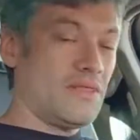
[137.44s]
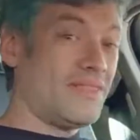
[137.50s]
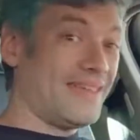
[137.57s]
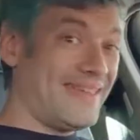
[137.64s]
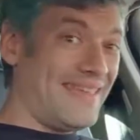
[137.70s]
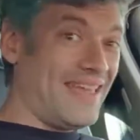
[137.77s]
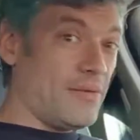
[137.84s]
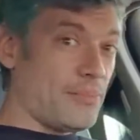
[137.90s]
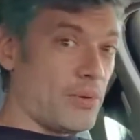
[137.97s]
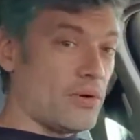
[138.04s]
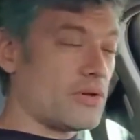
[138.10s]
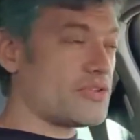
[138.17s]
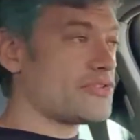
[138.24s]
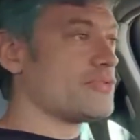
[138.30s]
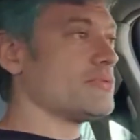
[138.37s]
The
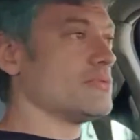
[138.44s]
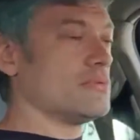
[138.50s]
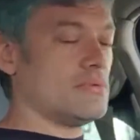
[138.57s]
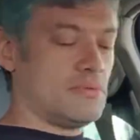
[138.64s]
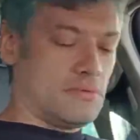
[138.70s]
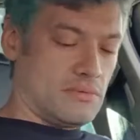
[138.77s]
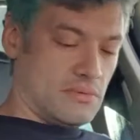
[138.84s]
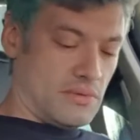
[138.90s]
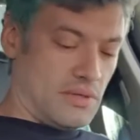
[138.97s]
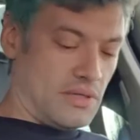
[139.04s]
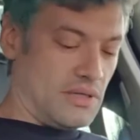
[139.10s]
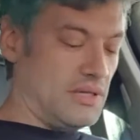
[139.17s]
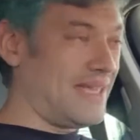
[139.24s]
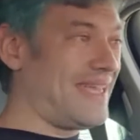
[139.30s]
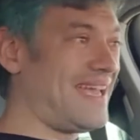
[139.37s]
gearbox,
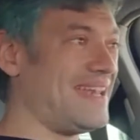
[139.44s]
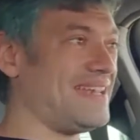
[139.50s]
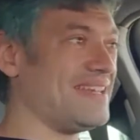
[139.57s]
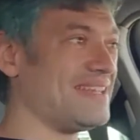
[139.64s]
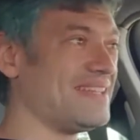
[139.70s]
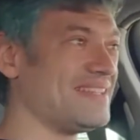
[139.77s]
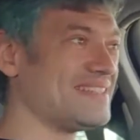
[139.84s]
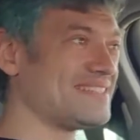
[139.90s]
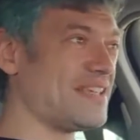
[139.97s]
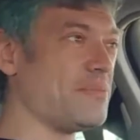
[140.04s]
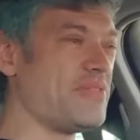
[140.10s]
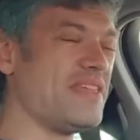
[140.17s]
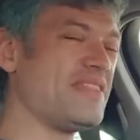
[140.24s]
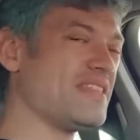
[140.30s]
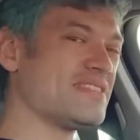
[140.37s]
and again,
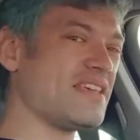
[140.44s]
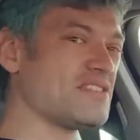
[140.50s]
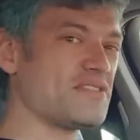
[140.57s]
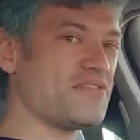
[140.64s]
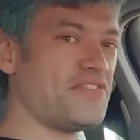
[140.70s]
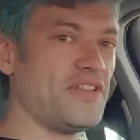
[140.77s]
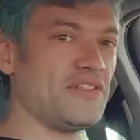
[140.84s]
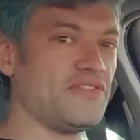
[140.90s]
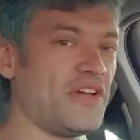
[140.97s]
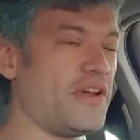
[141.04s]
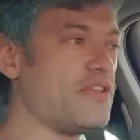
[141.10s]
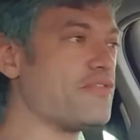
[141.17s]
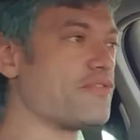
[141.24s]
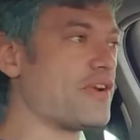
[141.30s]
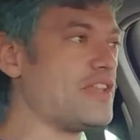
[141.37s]
something that doesn't feel
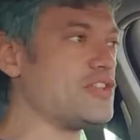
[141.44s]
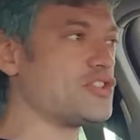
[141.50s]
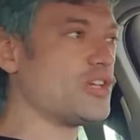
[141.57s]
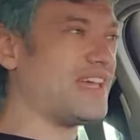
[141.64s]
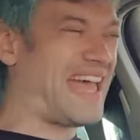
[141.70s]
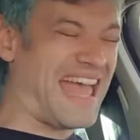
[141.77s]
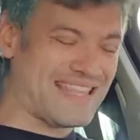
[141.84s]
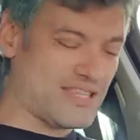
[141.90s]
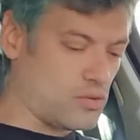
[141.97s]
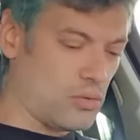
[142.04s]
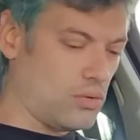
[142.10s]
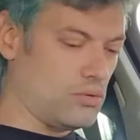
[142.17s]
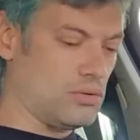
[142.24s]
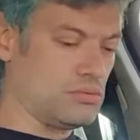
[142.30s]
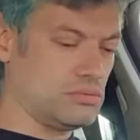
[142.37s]
very French at
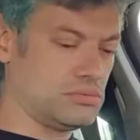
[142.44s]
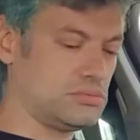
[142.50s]
all.